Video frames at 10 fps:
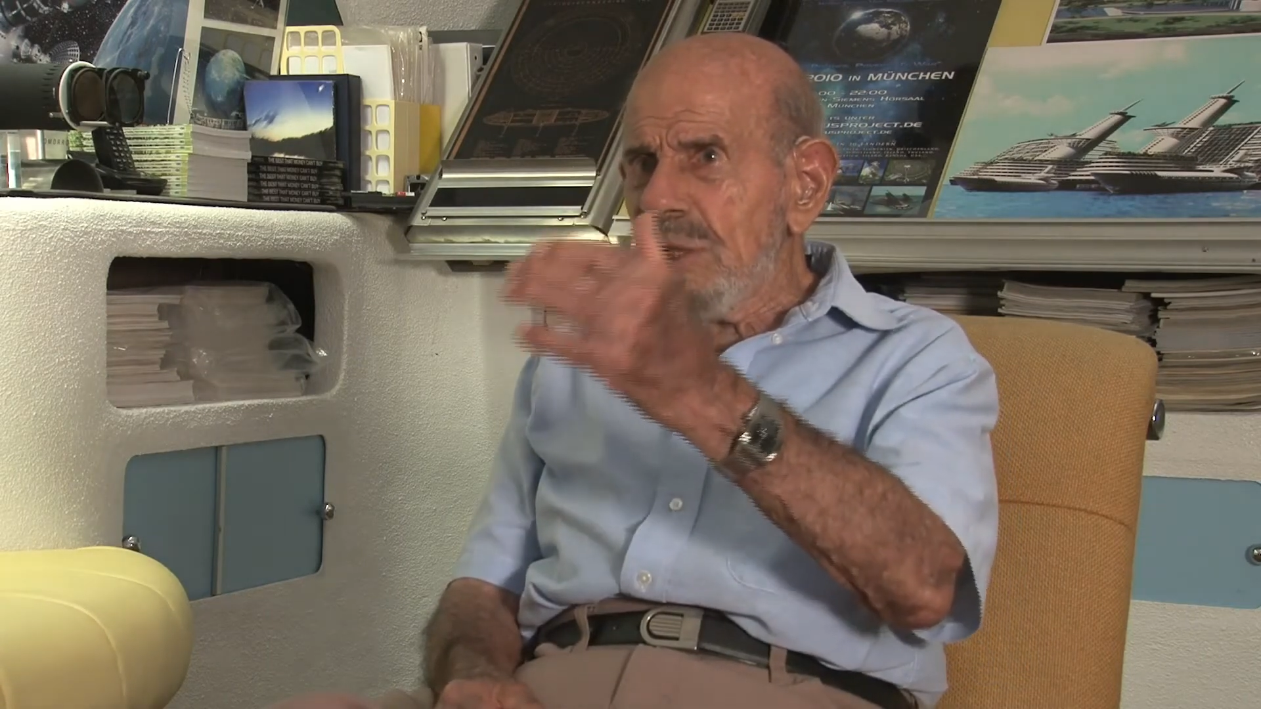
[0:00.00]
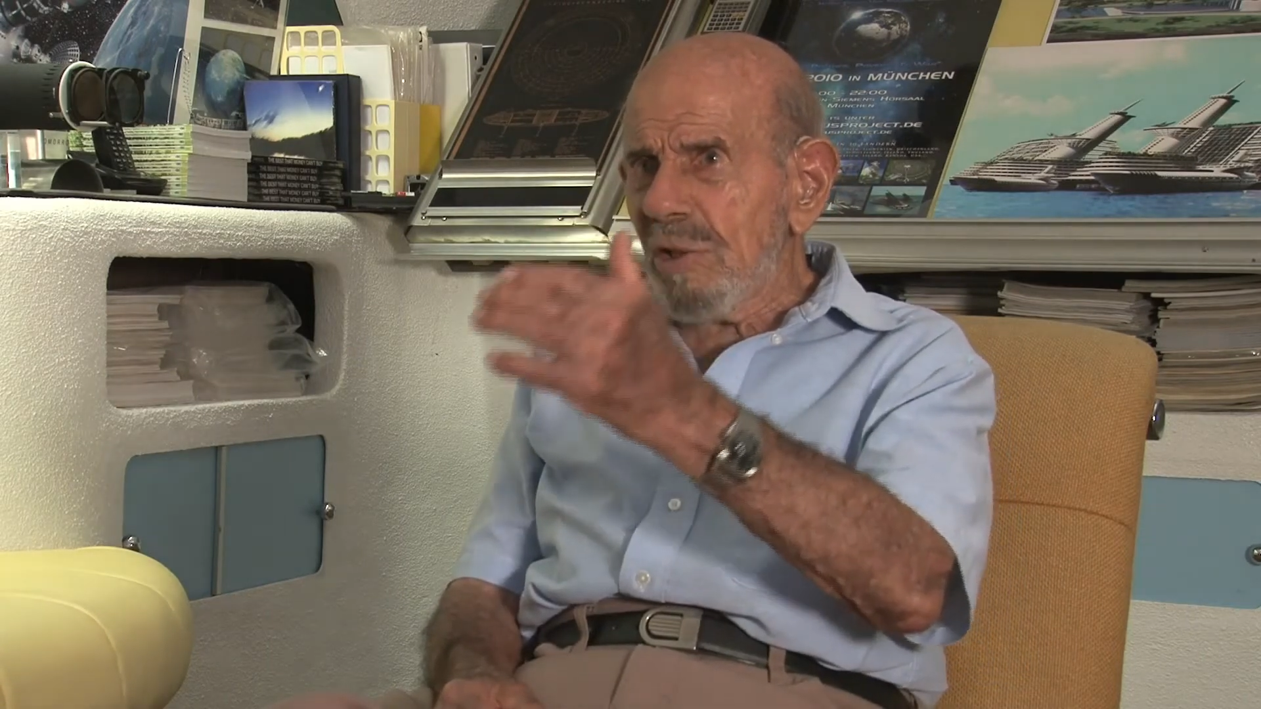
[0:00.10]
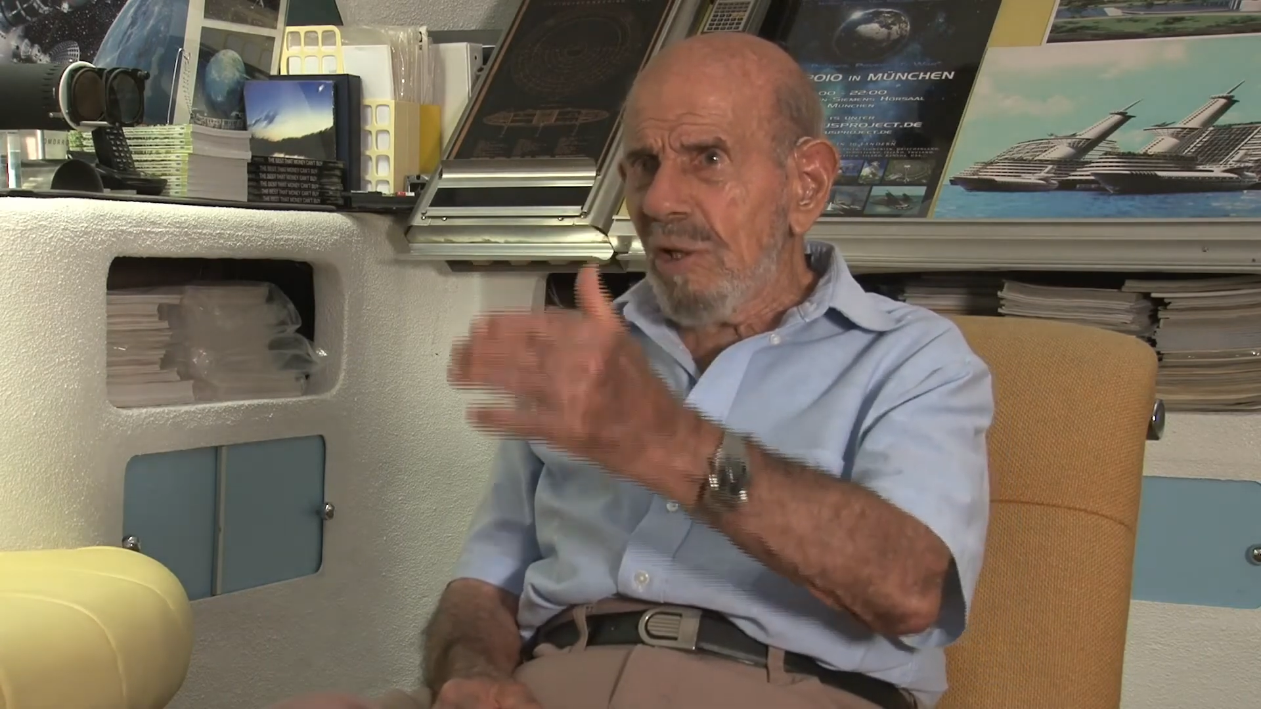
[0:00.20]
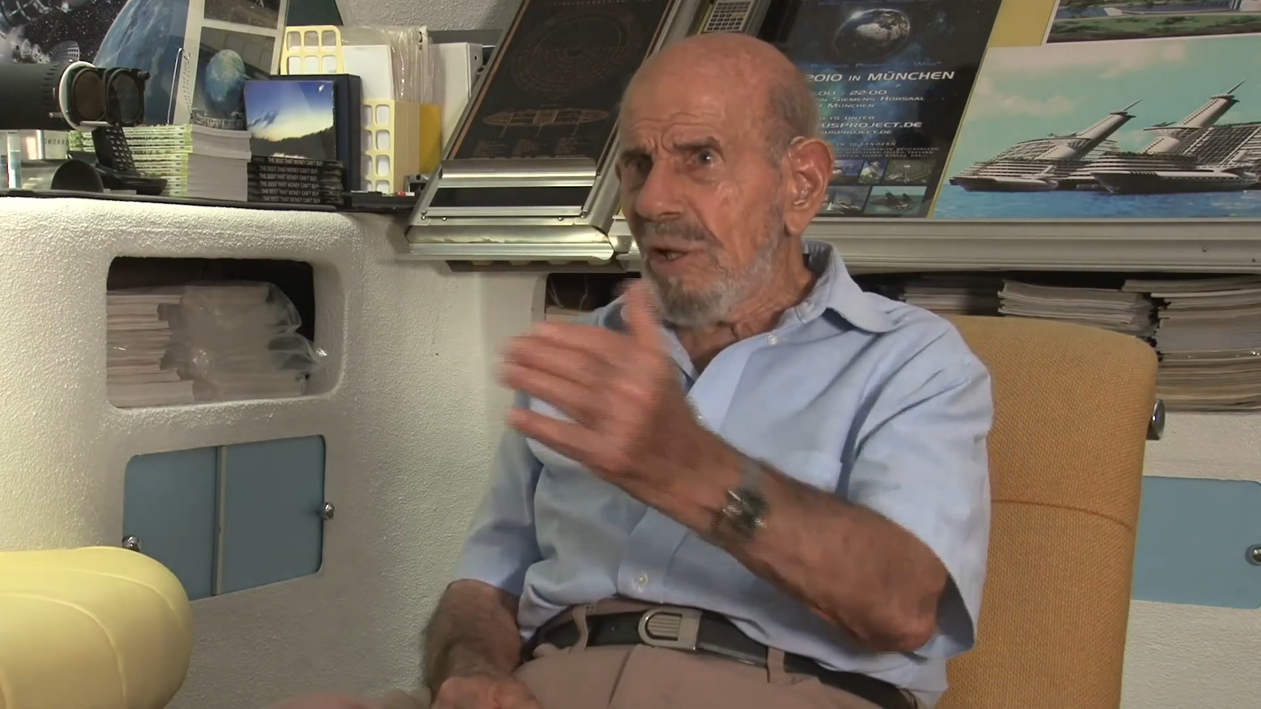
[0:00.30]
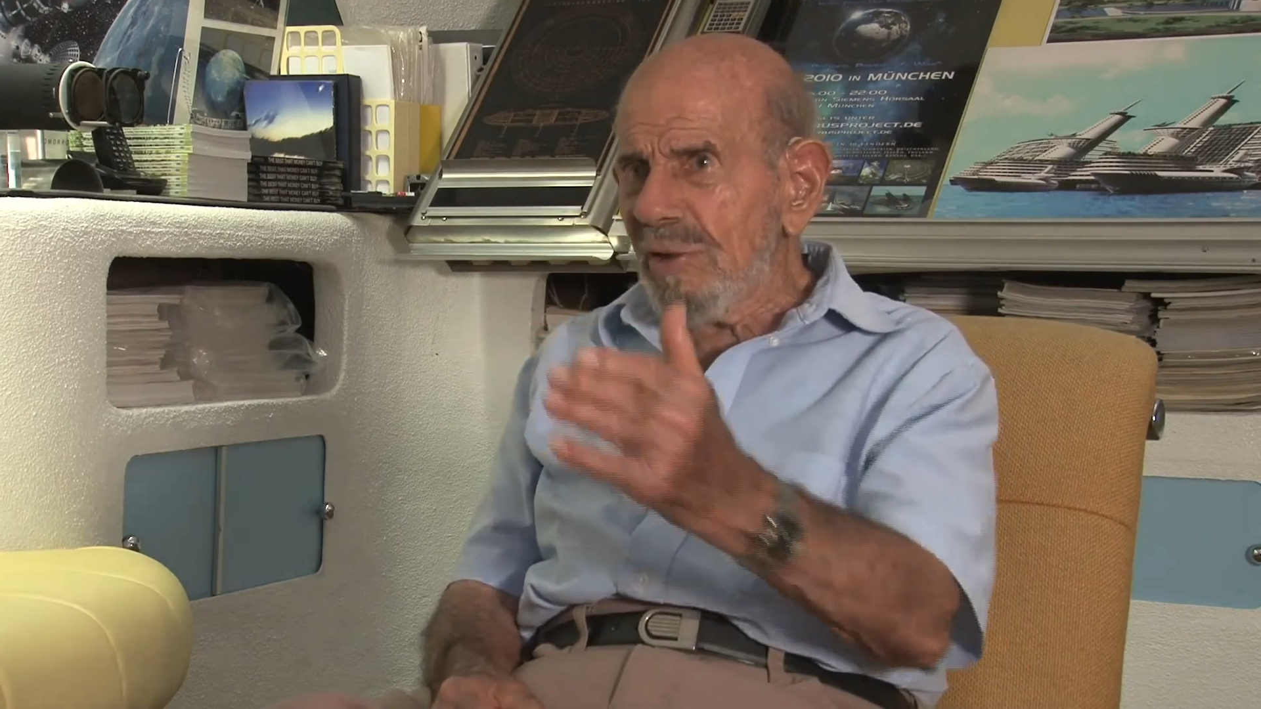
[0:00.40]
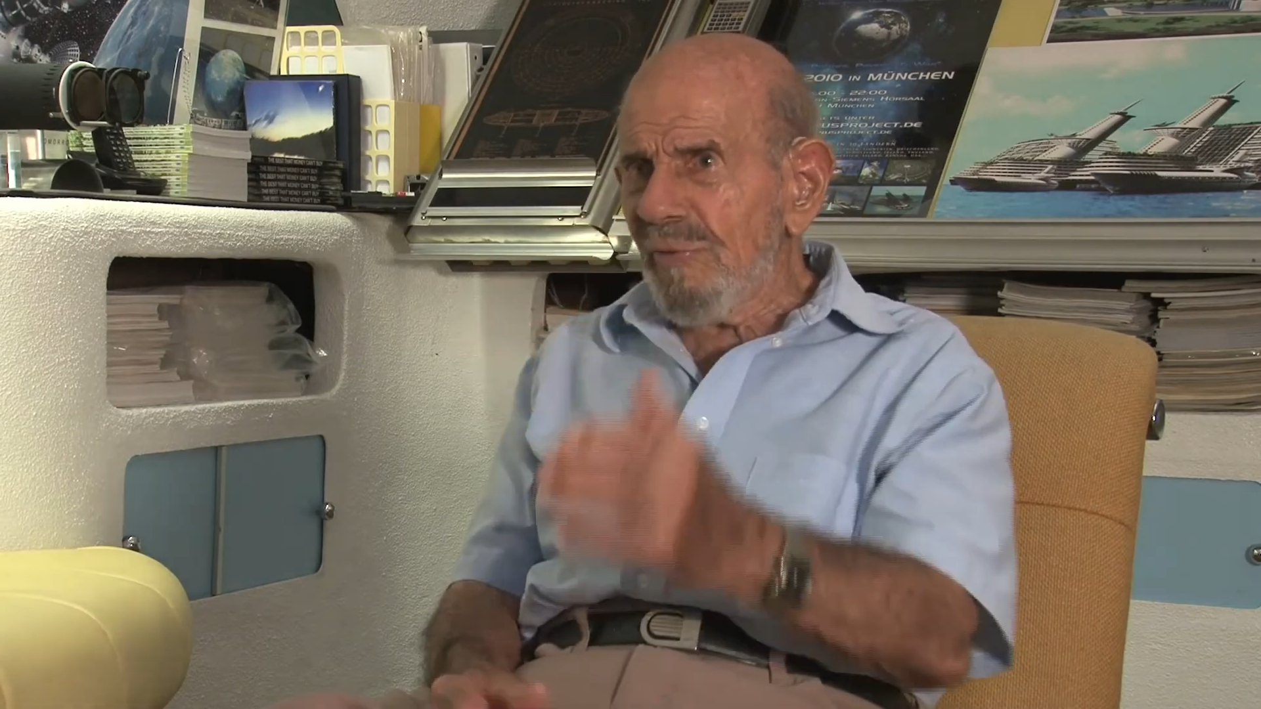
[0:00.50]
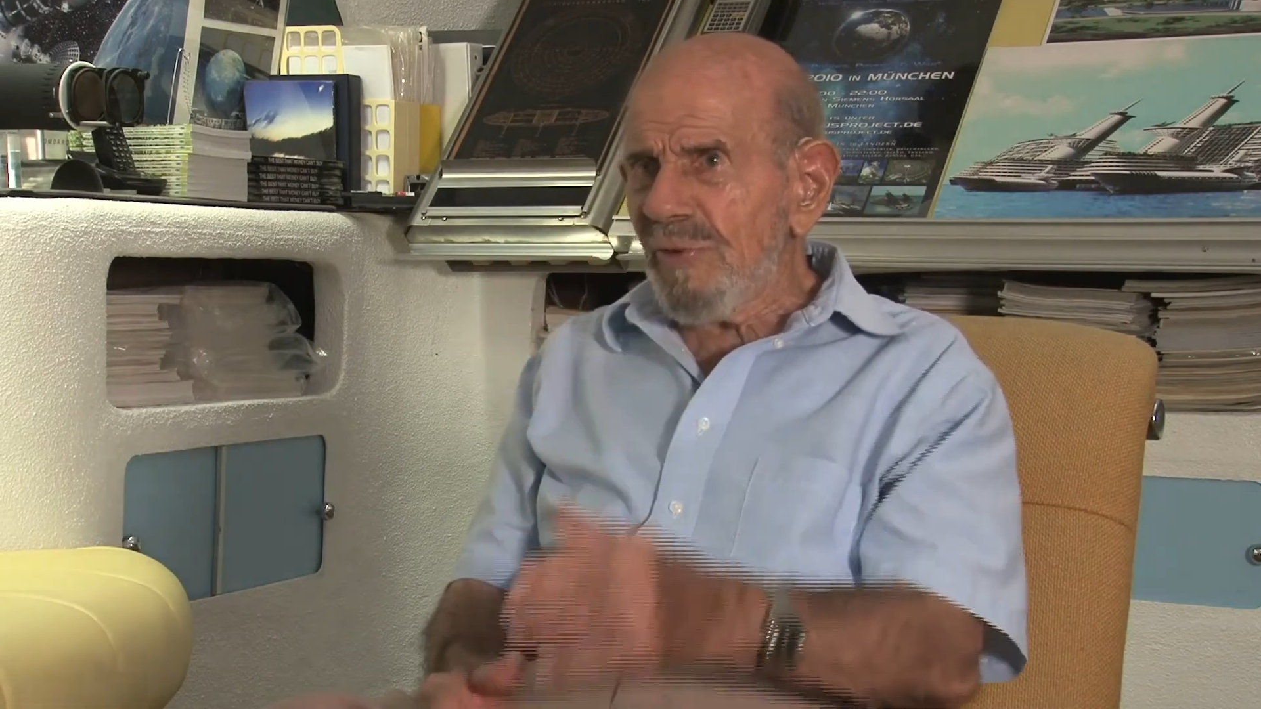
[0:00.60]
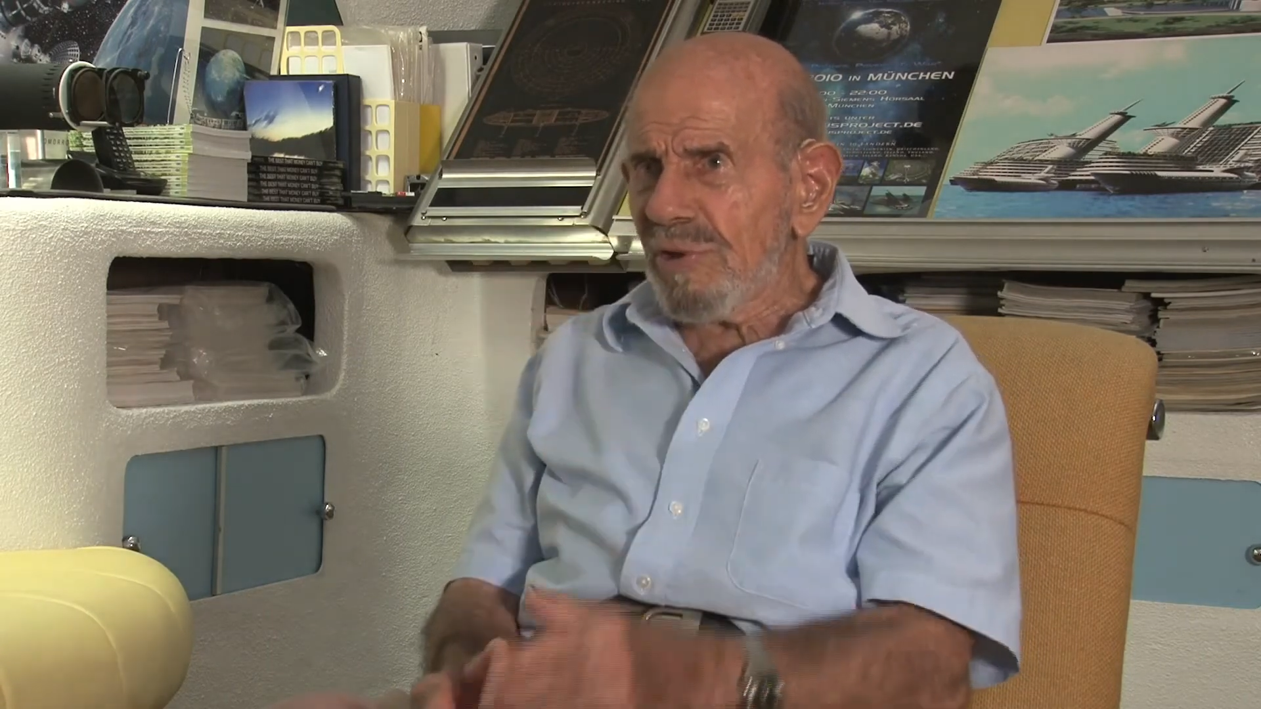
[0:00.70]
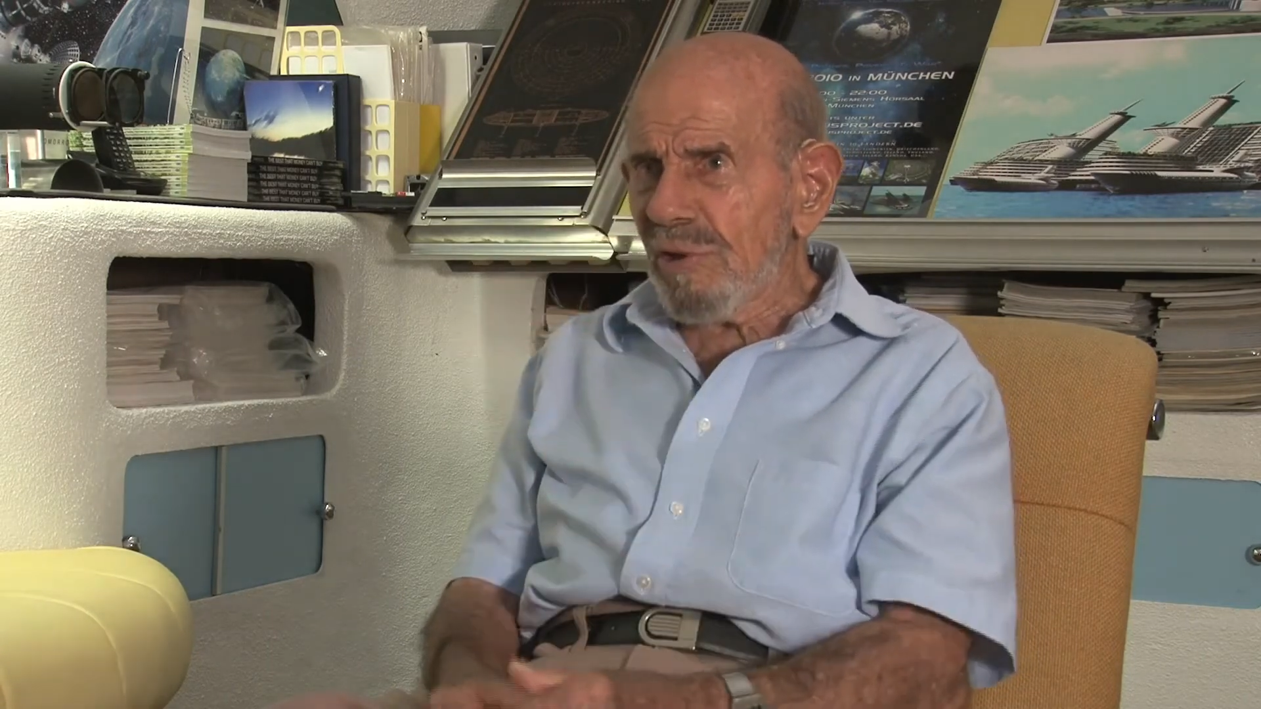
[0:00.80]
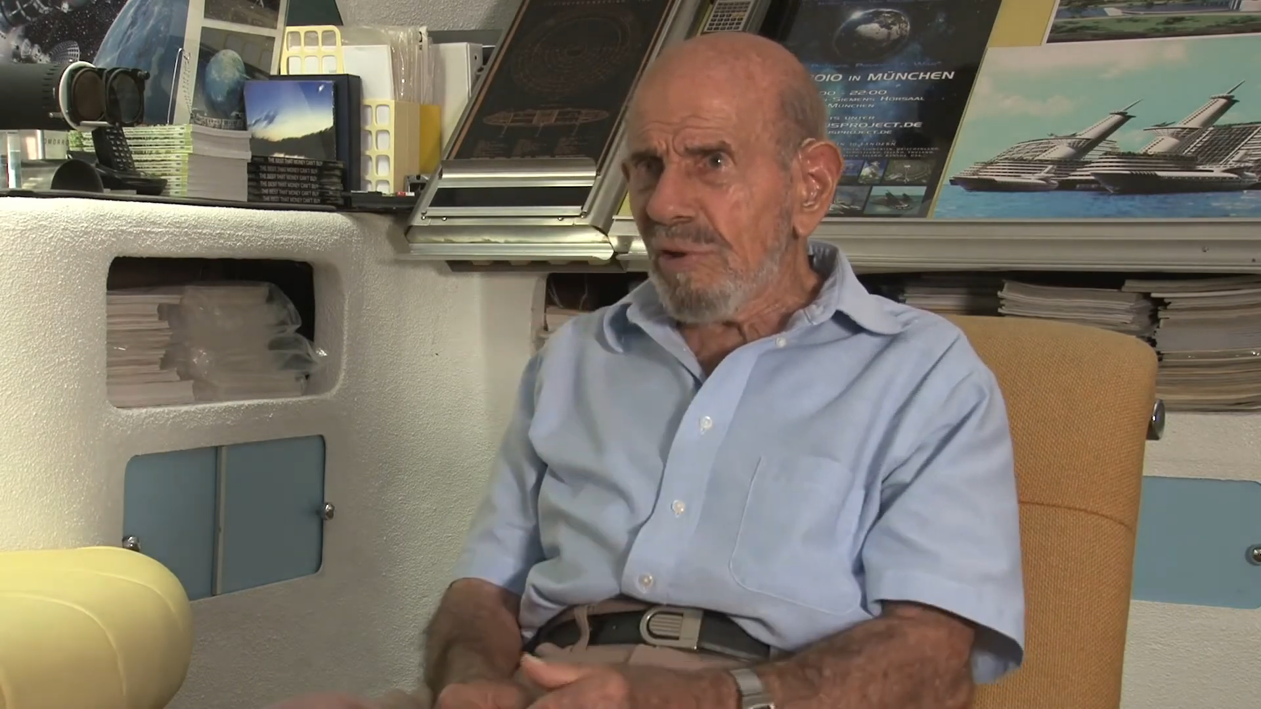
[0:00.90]
to other
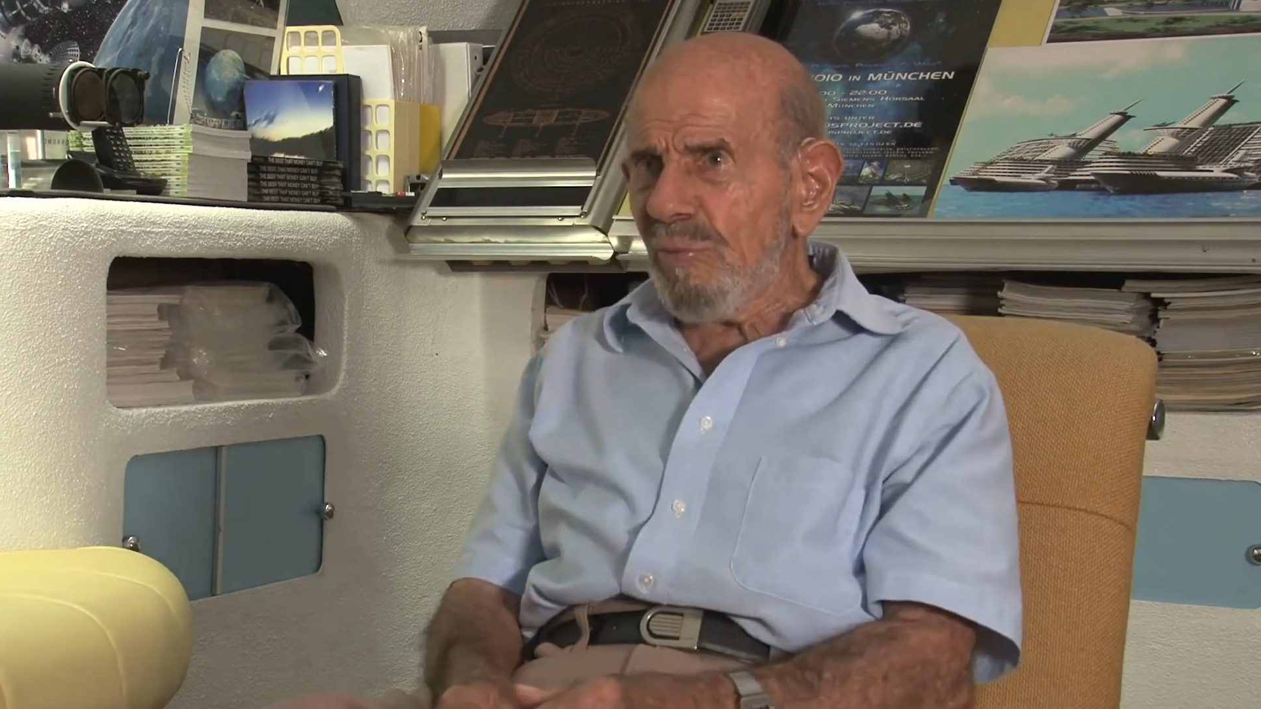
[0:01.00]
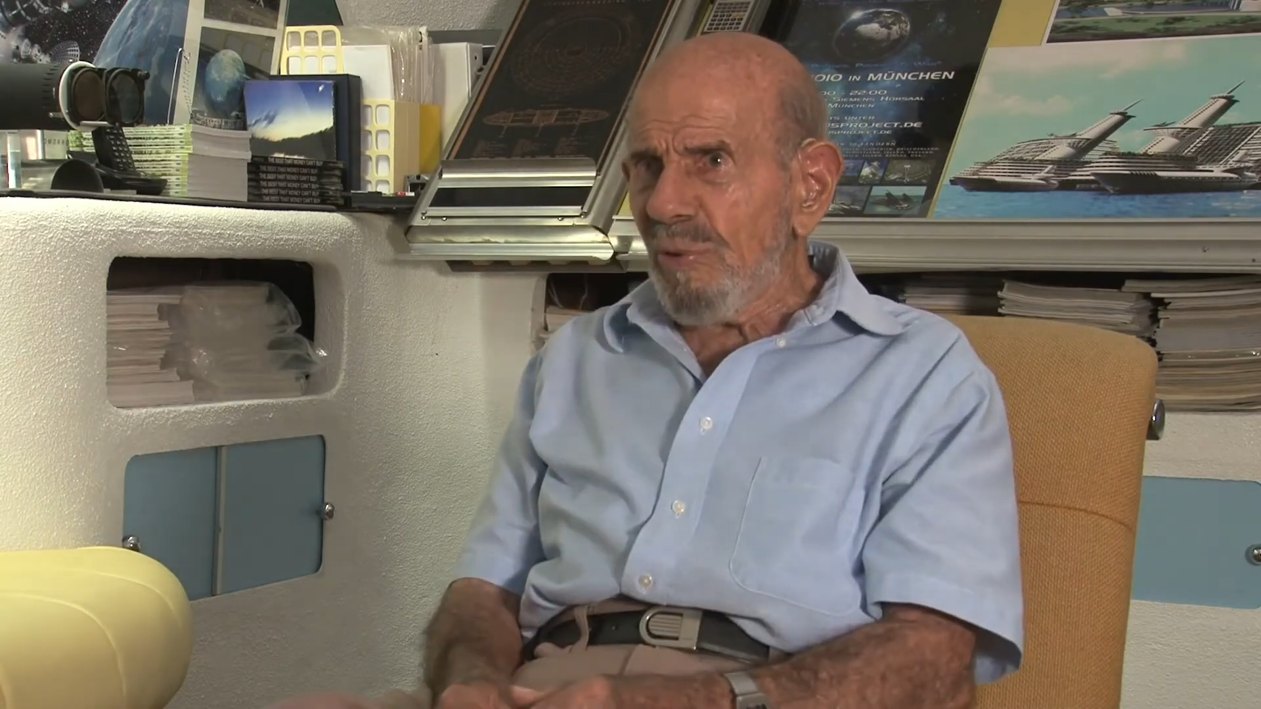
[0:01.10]
physical